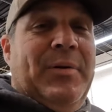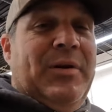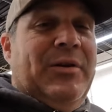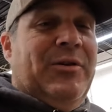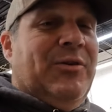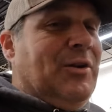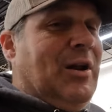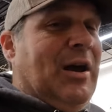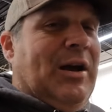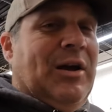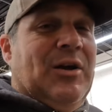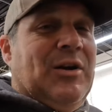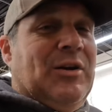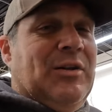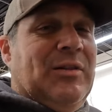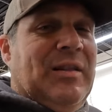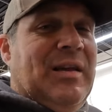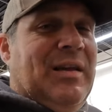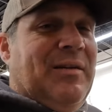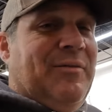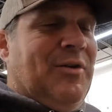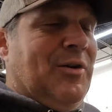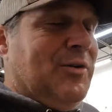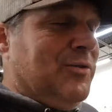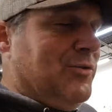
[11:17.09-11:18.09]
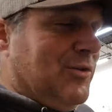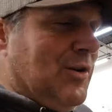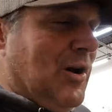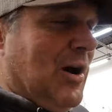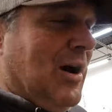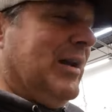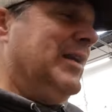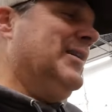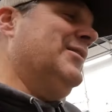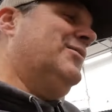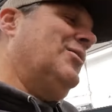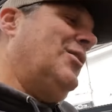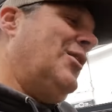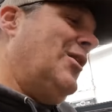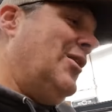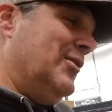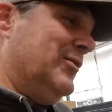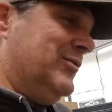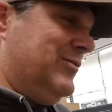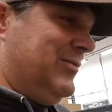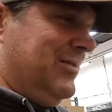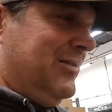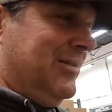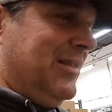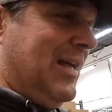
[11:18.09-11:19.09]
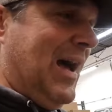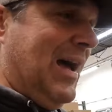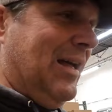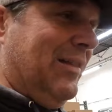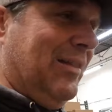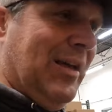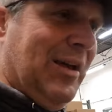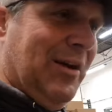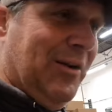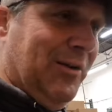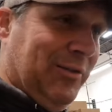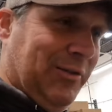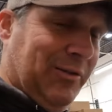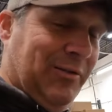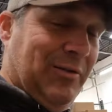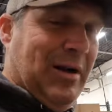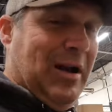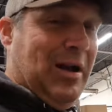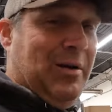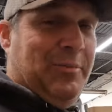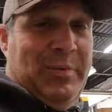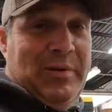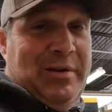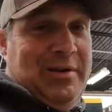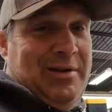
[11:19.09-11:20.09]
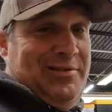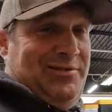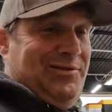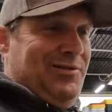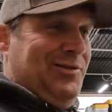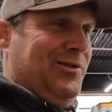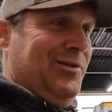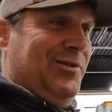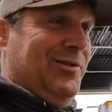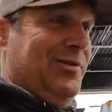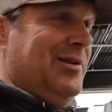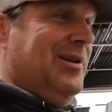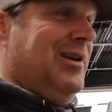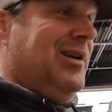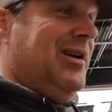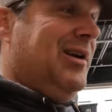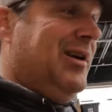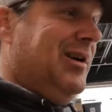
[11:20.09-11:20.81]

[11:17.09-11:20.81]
but you're not going to leave those Connie tongs and that lay on the ground because they're